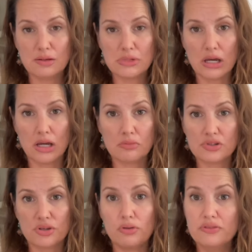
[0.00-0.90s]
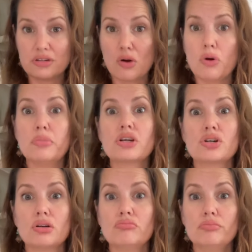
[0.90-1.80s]
time, so you only have to take 1
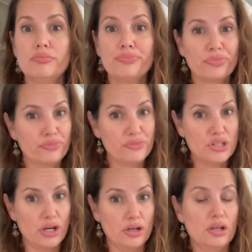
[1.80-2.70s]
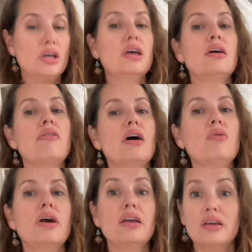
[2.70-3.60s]
picture. Done. That
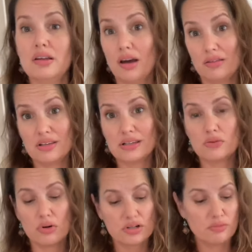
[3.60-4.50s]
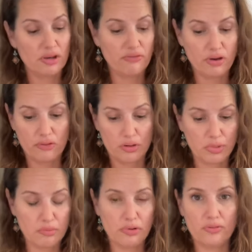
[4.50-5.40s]
way, this has worked in my favor.
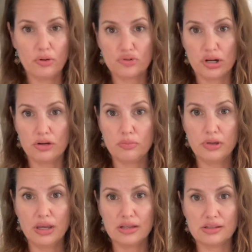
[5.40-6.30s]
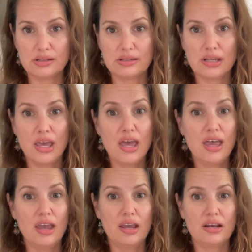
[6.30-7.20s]
People have tried to open cases,
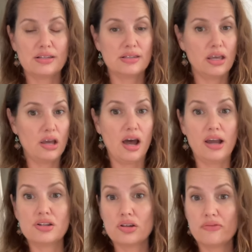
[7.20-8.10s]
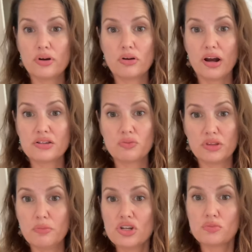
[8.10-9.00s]
and I say I took photographs with the
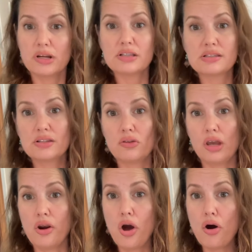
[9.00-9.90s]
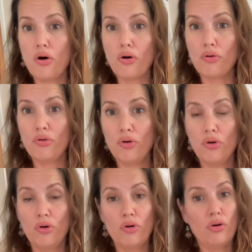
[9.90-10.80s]
measurements so they know
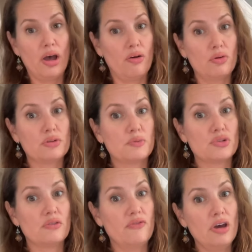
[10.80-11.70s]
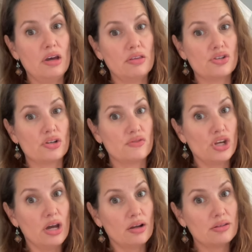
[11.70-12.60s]
how it was supposed to fit. They should have
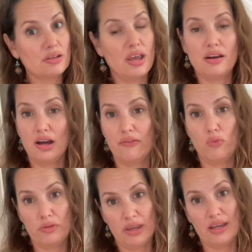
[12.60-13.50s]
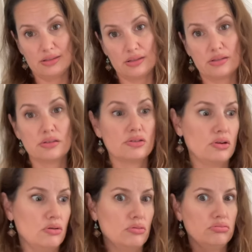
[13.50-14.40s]
checked, and I've won the cases.
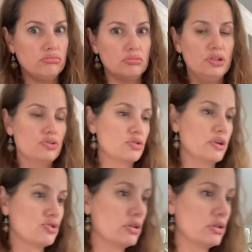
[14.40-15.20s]
So use your measuring